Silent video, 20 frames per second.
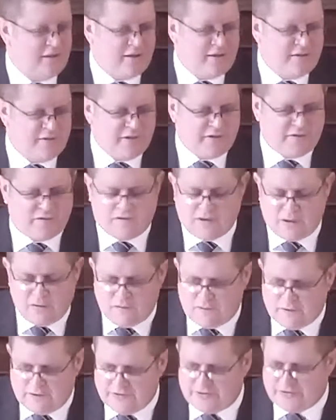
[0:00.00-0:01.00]
that
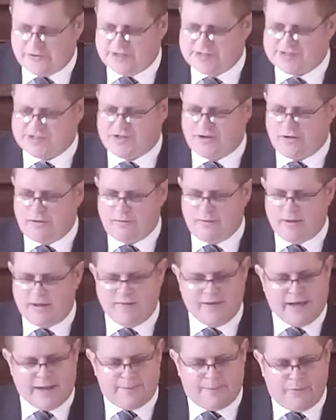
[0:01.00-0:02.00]
don't interest you
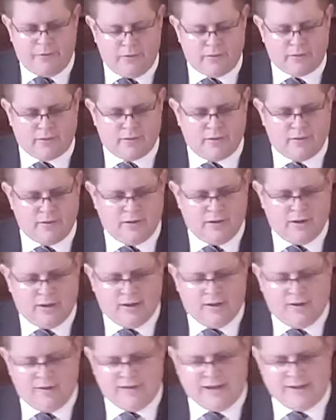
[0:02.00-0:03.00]
in that book.
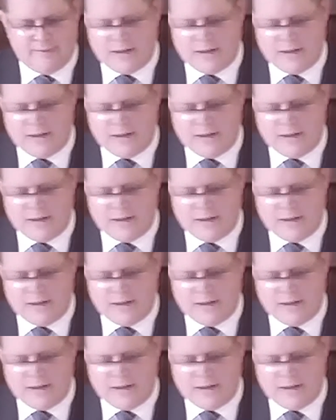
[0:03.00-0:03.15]
There may